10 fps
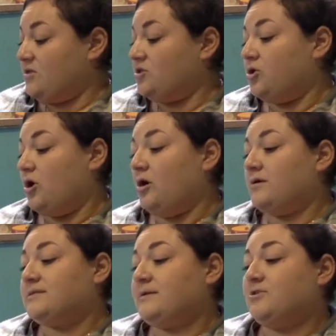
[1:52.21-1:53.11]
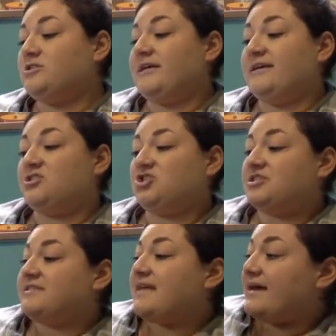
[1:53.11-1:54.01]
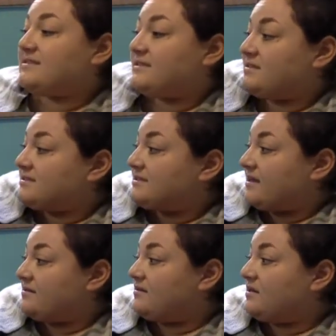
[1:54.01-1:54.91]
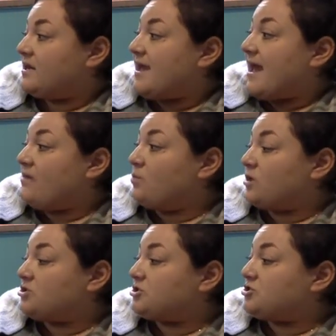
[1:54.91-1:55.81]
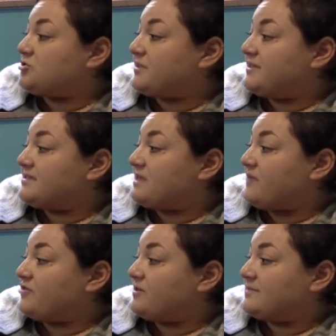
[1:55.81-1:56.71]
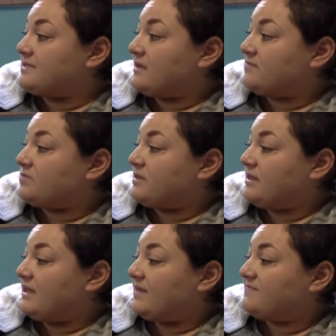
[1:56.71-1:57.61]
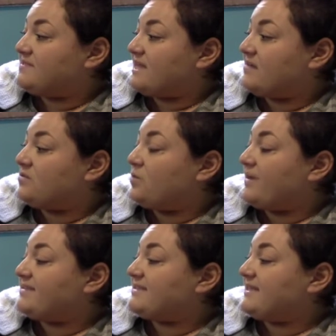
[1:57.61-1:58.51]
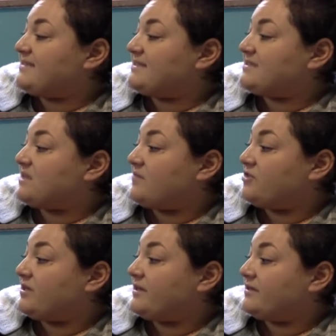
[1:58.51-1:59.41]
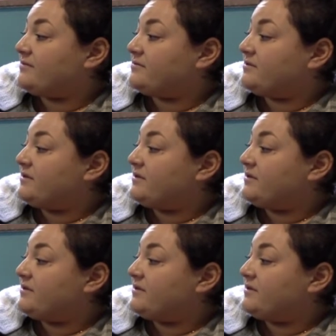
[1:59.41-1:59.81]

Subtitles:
the long summer days, she sat in the sun and watched the trees cover themselves with leaves and the white daisies cover the hill.